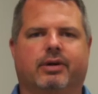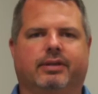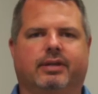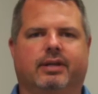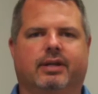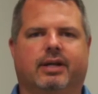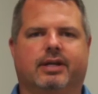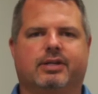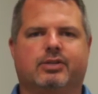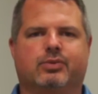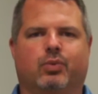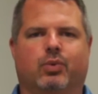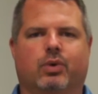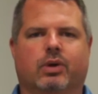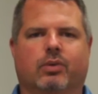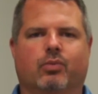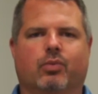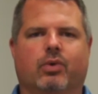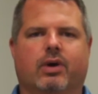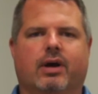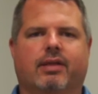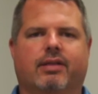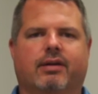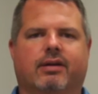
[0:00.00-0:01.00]
the nice
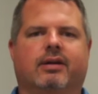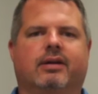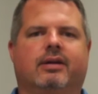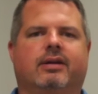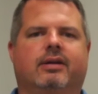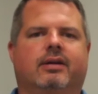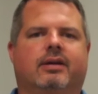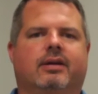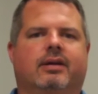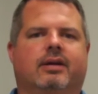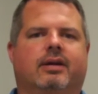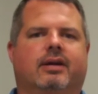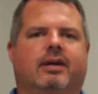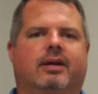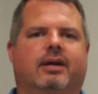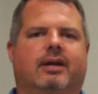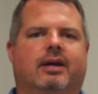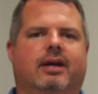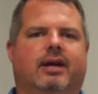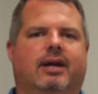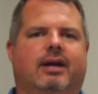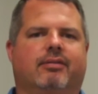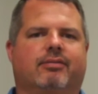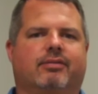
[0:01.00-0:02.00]
warm weather
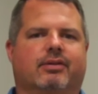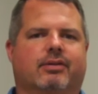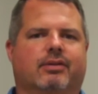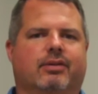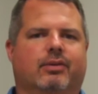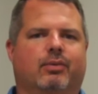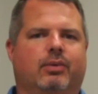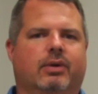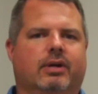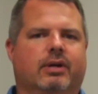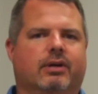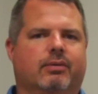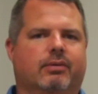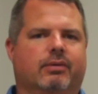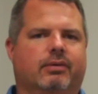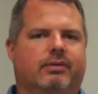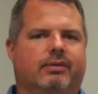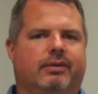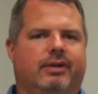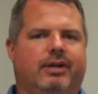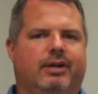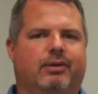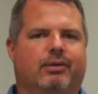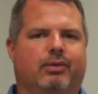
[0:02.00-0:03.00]
after the winter,
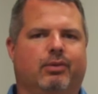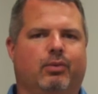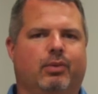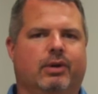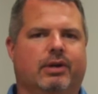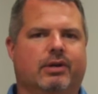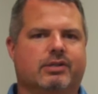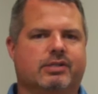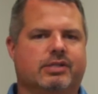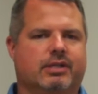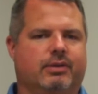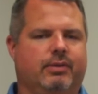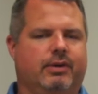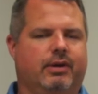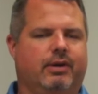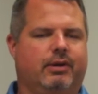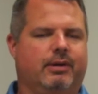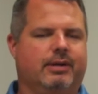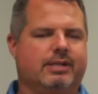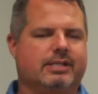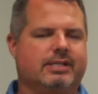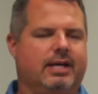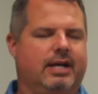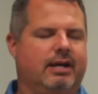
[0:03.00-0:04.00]
the winters that we
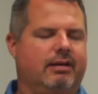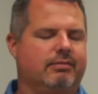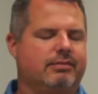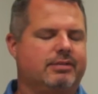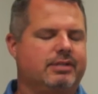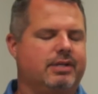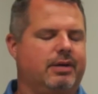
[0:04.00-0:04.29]
always have.